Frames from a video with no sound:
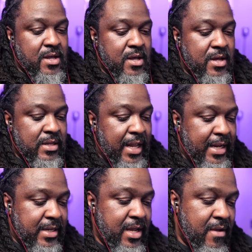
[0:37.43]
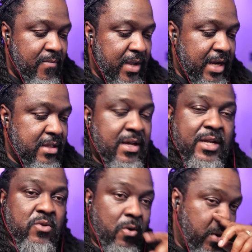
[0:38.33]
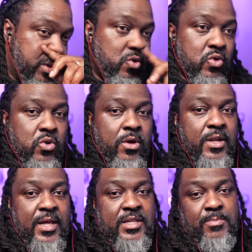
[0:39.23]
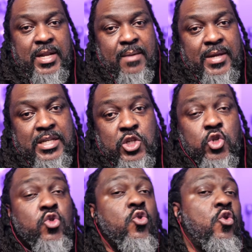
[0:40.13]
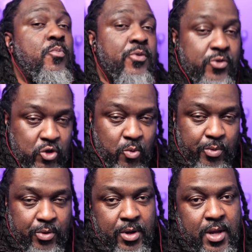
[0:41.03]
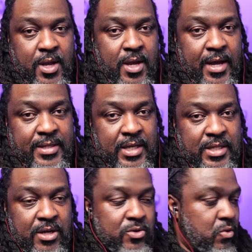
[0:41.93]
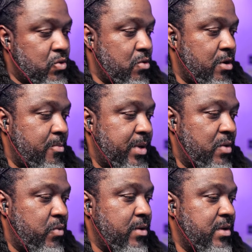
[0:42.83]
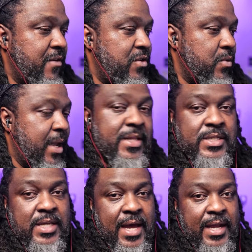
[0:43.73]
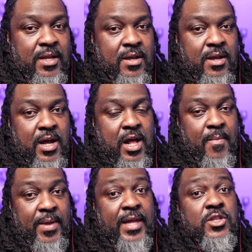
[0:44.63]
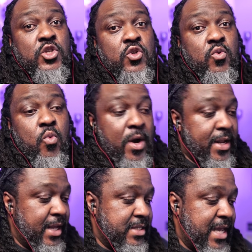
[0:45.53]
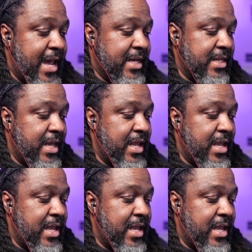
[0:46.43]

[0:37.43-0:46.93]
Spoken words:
lately, and I thought I'd do a quick tutorial. Now, this may not be a super detailed tutorial, but it will give you insight into what exactly